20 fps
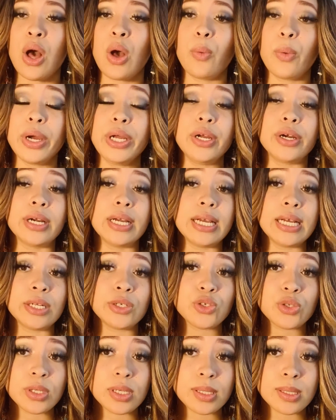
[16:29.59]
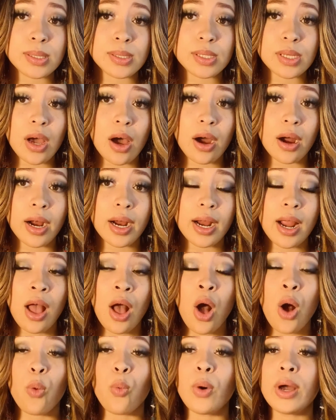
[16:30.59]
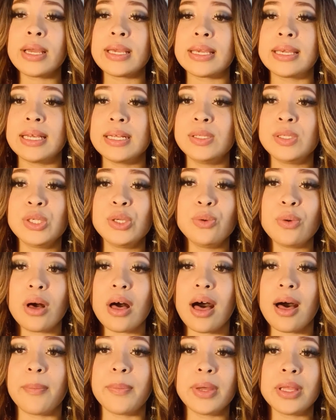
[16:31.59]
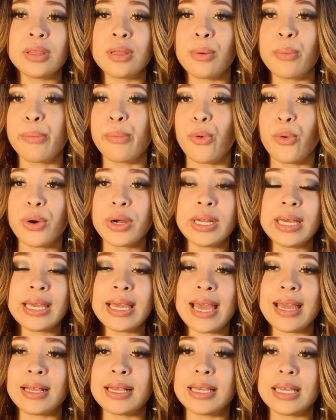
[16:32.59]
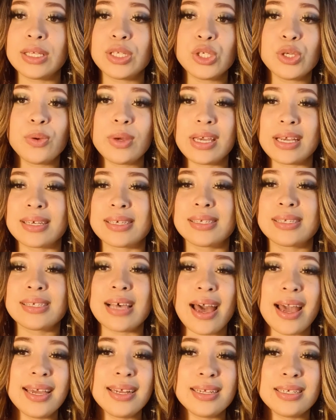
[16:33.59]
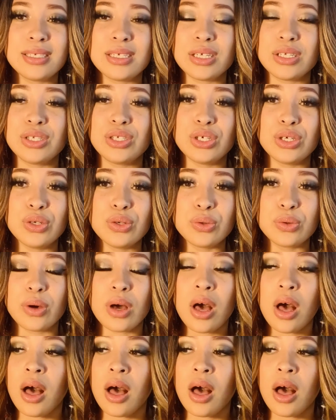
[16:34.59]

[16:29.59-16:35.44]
what your interests are, what gets you up in the morning and gets you excited to do.